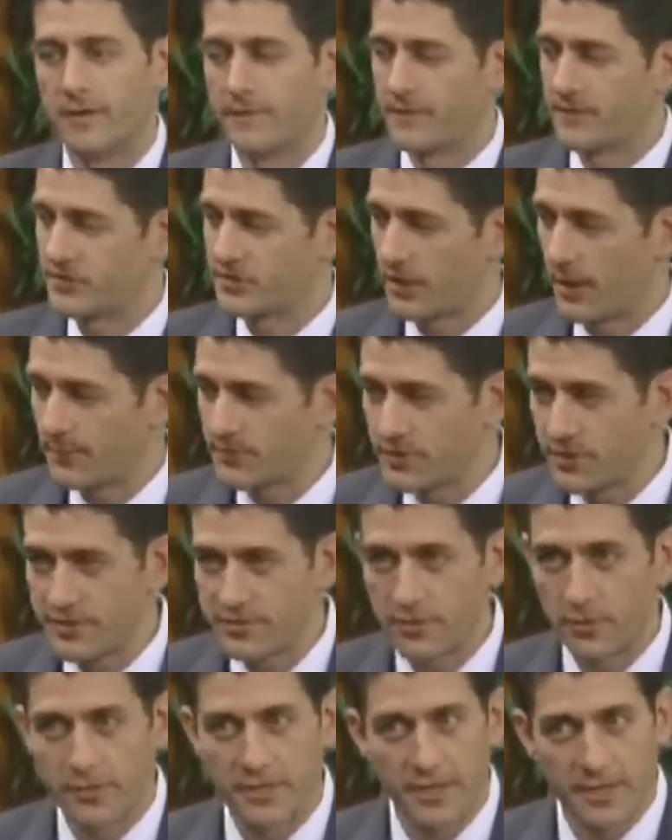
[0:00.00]
The
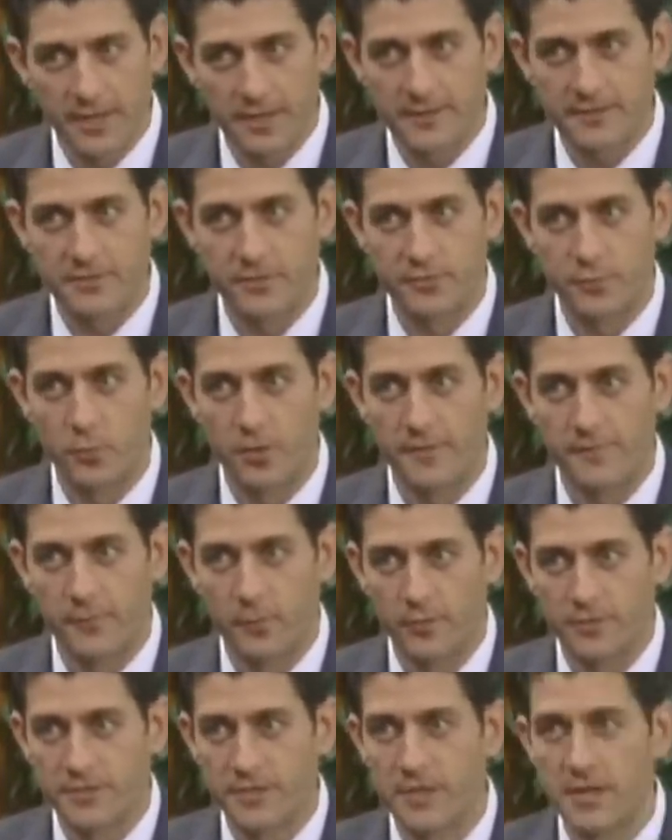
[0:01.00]
subsidies don't kick in until
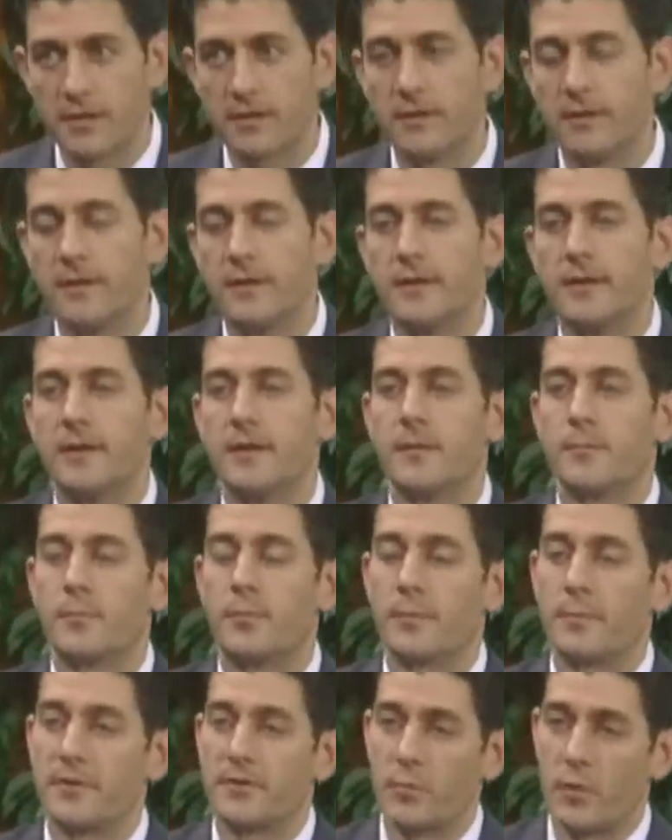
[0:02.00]
2014,
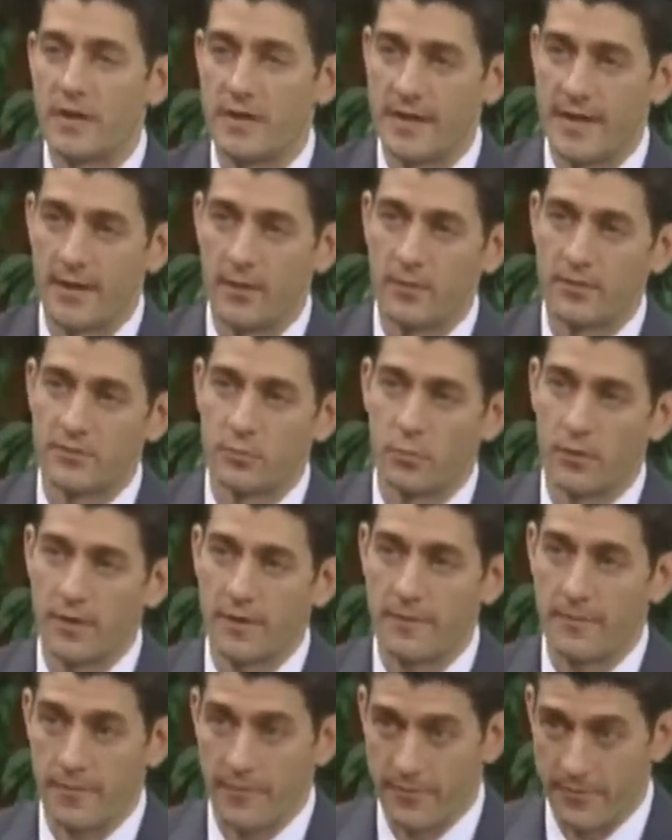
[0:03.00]
but between now and
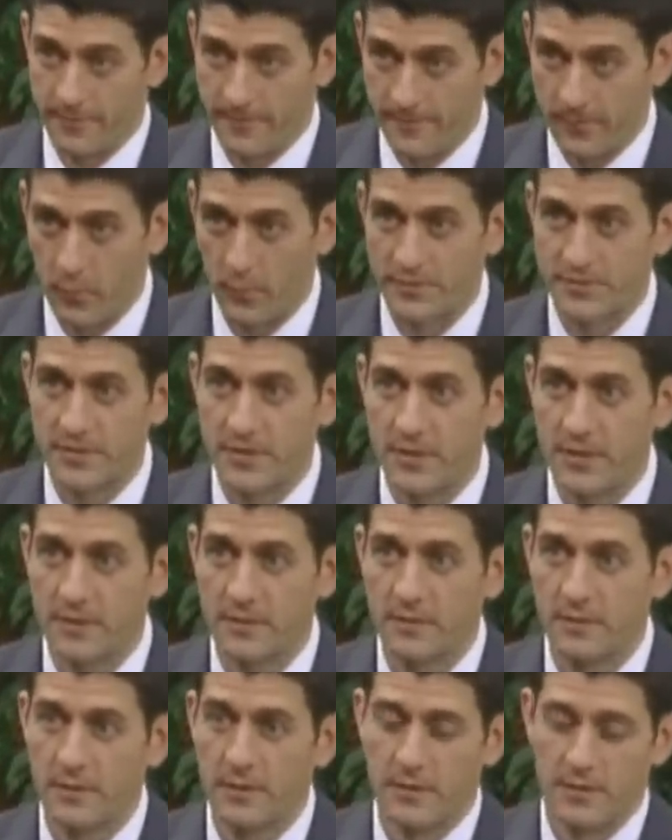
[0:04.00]

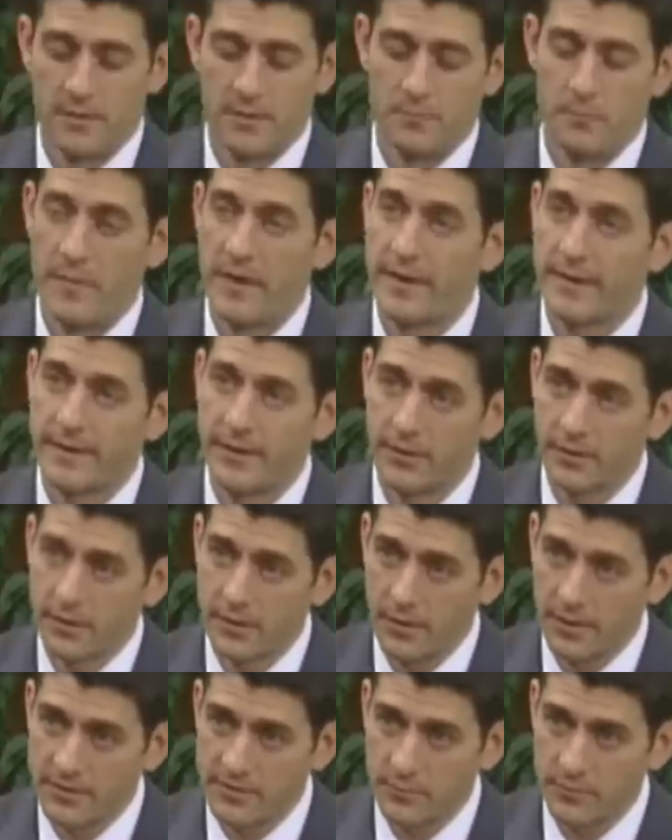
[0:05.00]
2014, Medicare
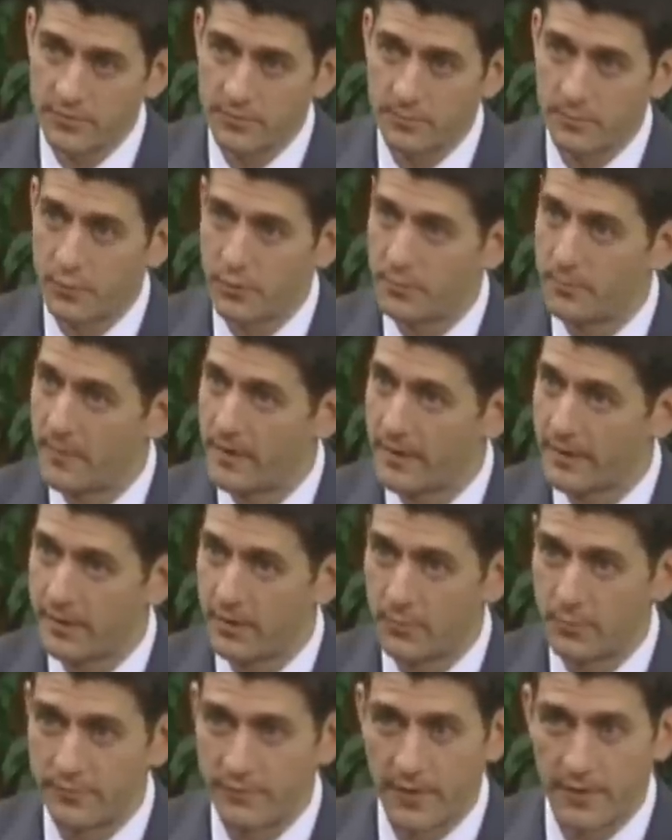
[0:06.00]
cuts, which will put
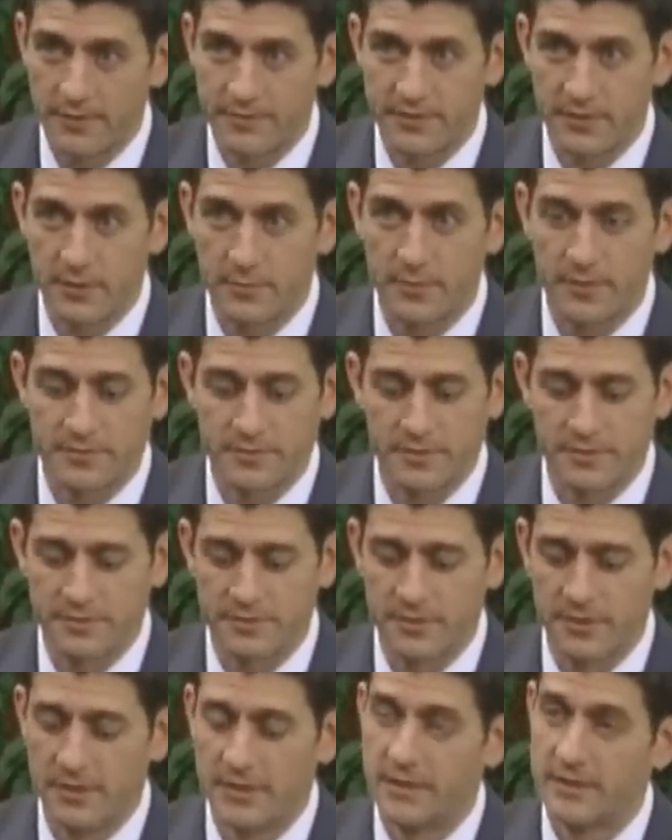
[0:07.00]
Medicare providers out of
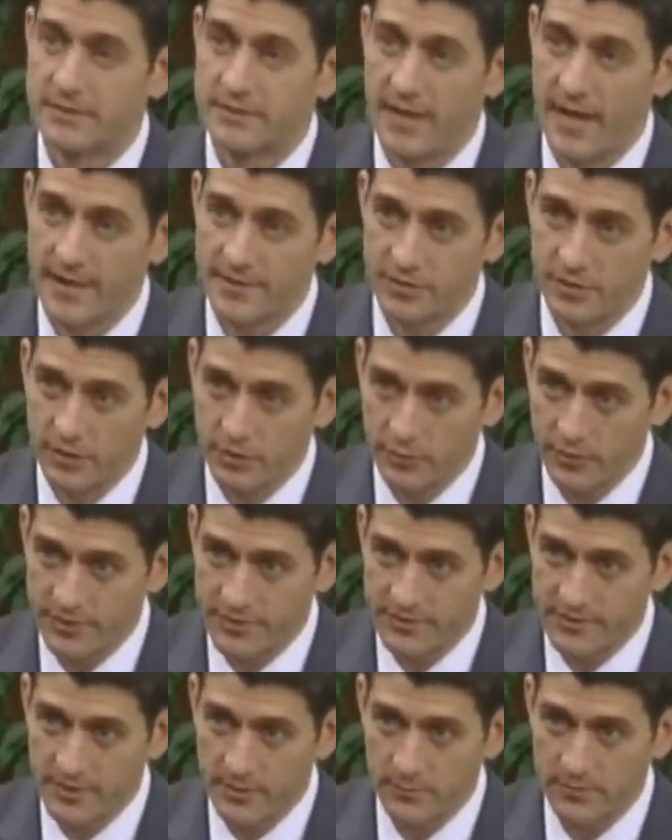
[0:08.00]
business, tax
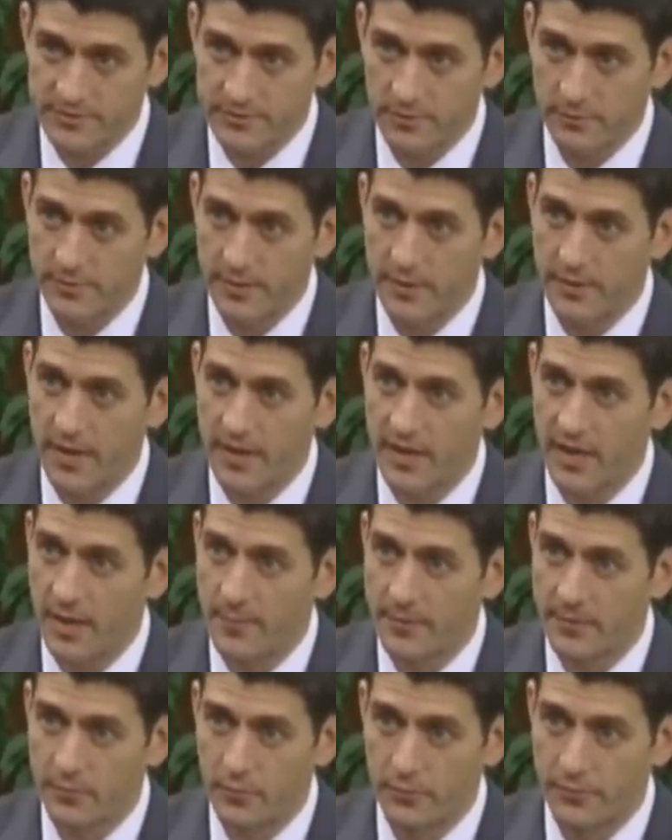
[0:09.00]
increases that will slow down
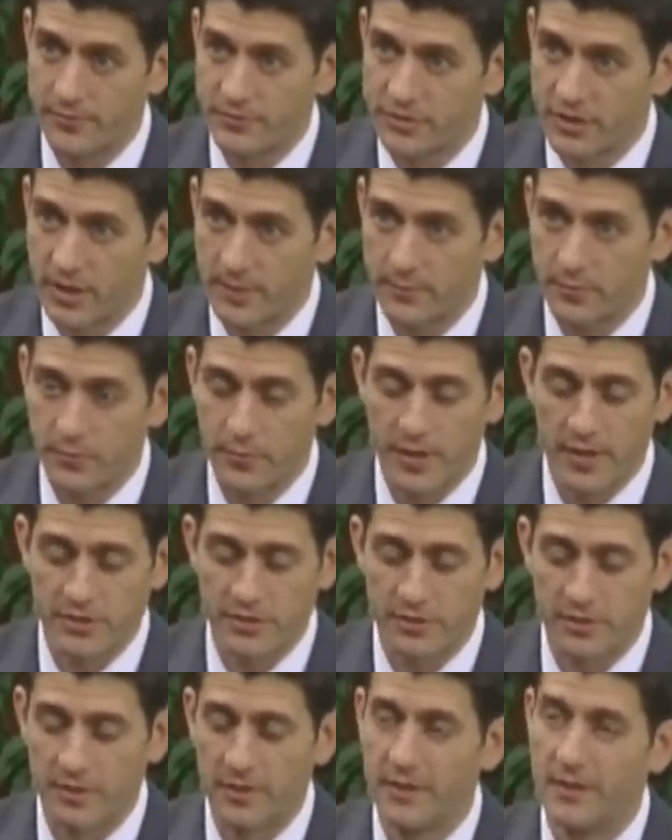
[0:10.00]
economic growth and job
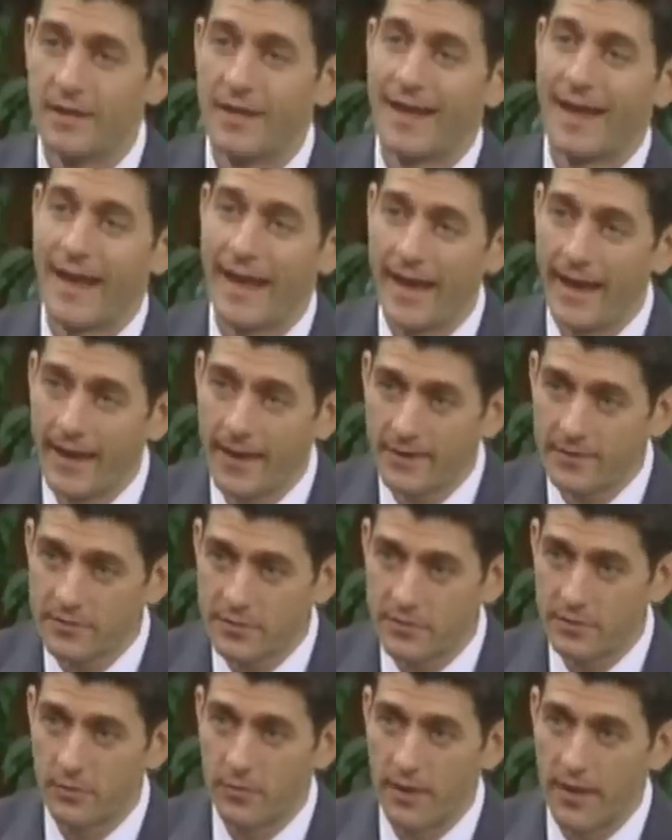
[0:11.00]
creation,
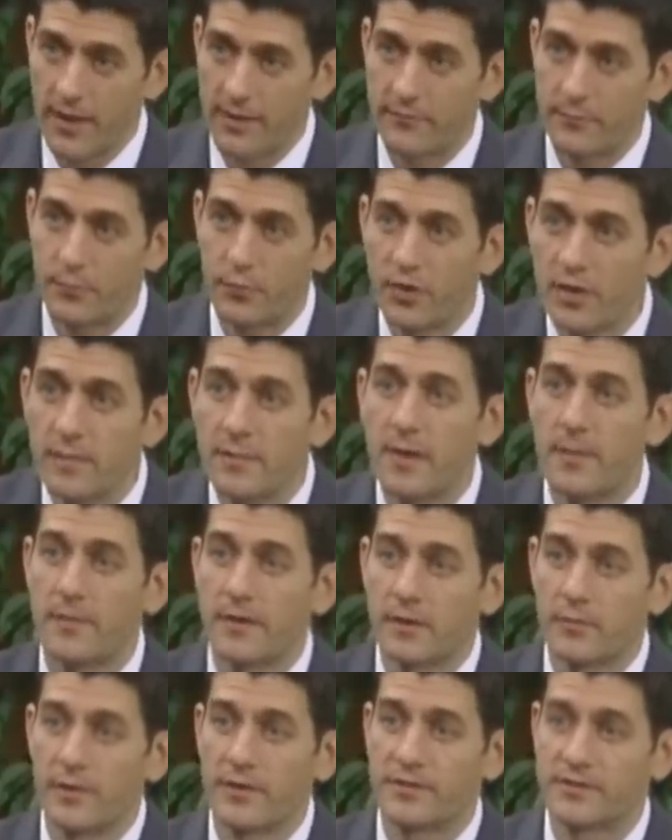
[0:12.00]
and you'll have premium
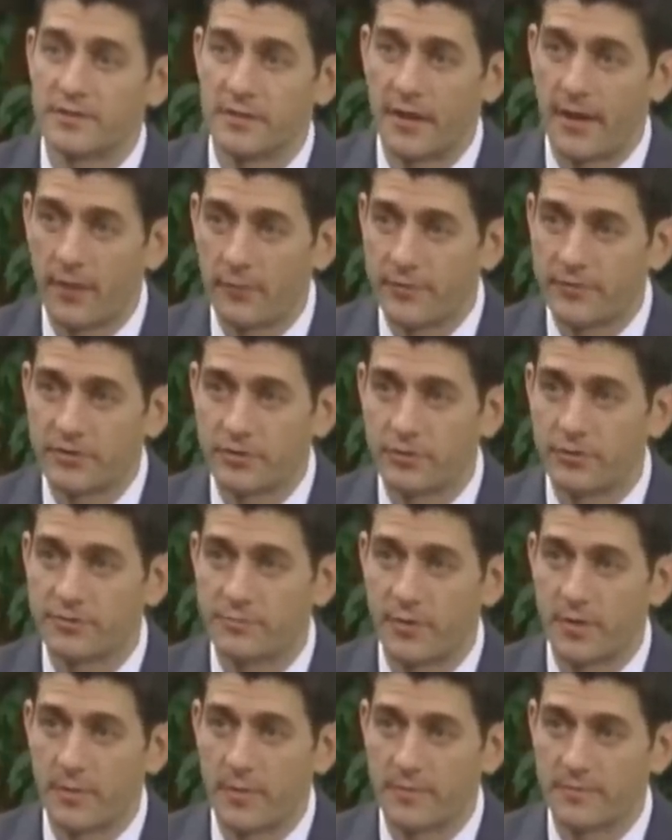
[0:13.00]
increases on health insurance
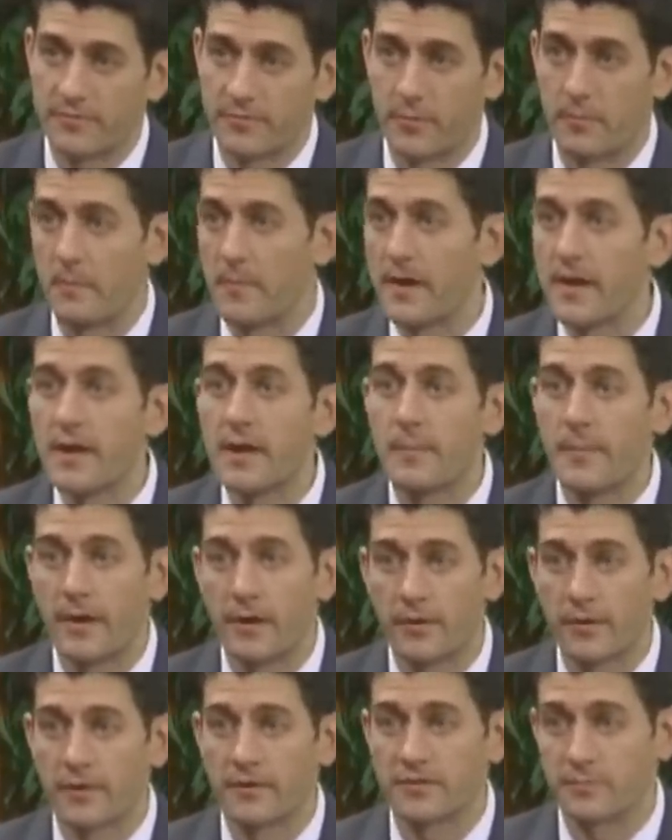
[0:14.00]
premiums for many
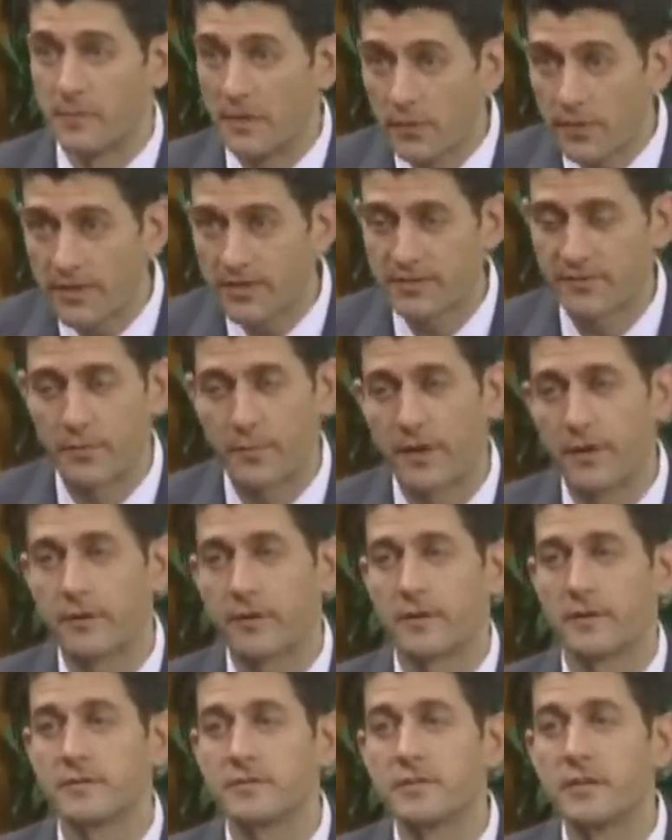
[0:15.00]
Americans, millions of
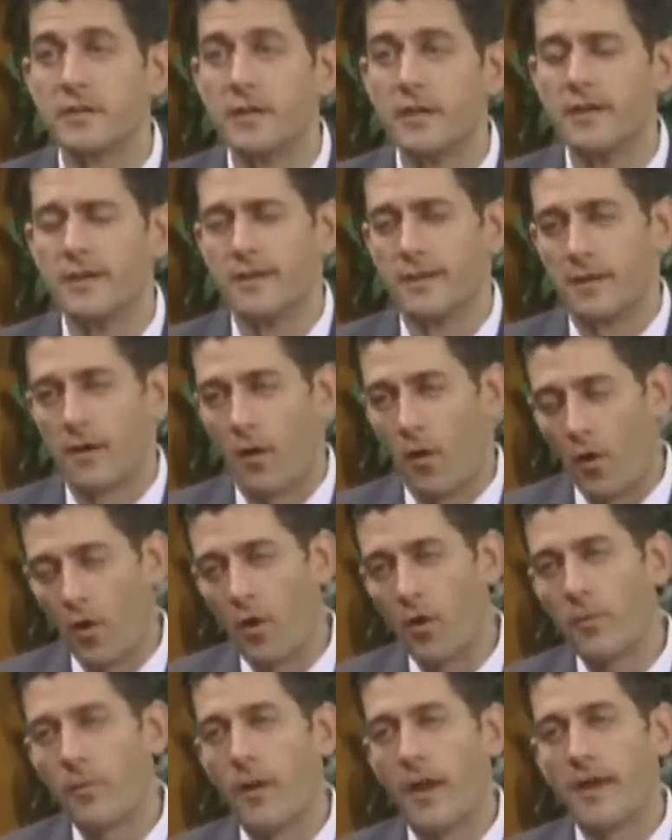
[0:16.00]
Americans,
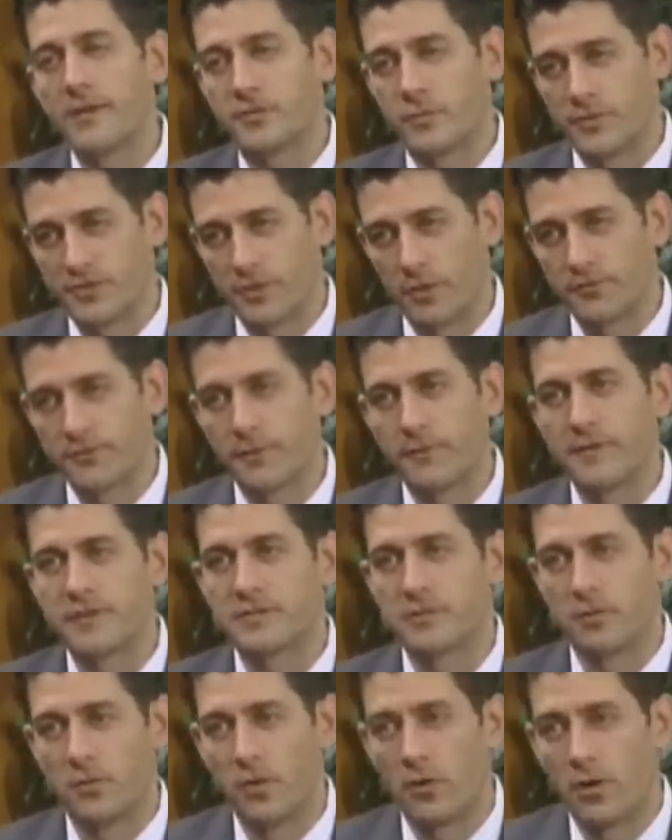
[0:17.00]
all as a result of
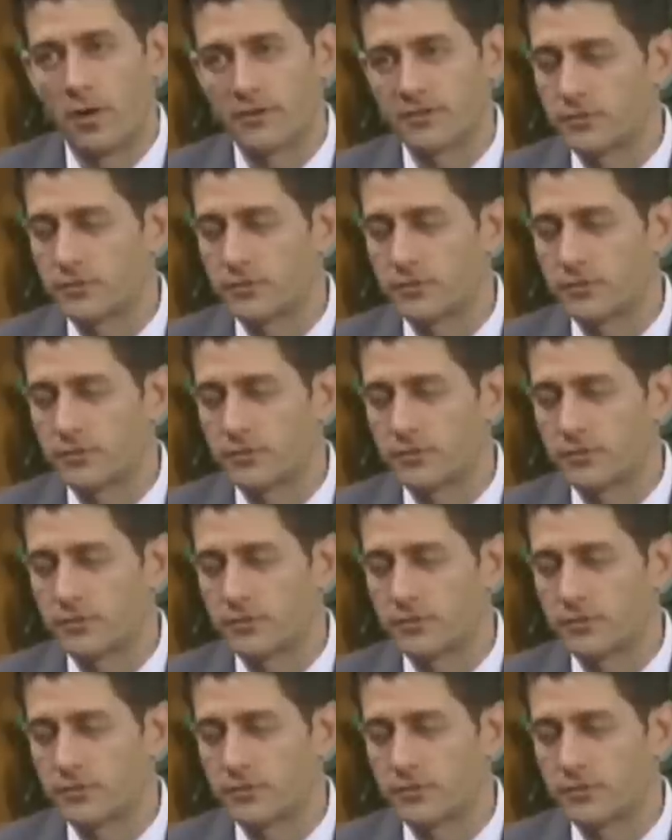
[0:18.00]
this law.